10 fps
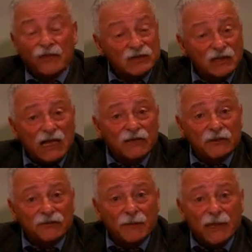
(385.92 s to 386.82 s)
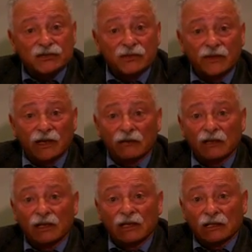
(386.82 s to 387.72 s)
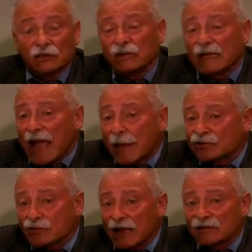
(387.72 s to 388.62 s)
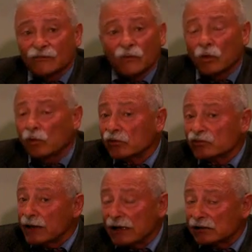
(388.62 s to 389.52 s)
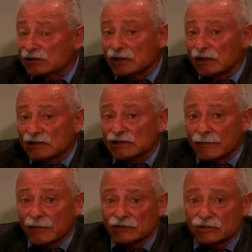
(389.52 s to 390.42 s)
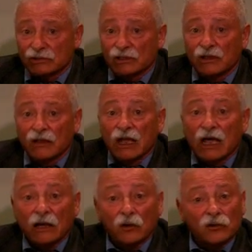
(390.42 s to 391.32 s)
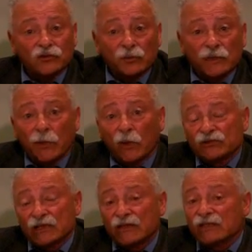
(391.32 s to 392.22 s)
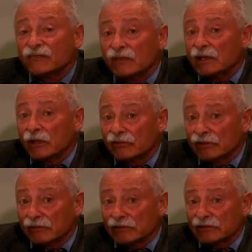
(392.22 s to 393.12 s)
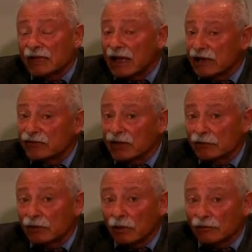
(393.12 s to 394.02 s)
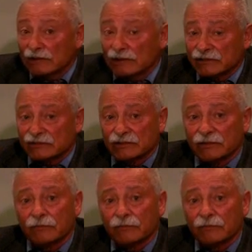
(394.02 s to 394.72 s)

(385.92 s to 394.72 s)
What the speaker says: There's a lot of information there, including abstracts of all those medical studies I mentioned. I'll also be posting this video series as they are released.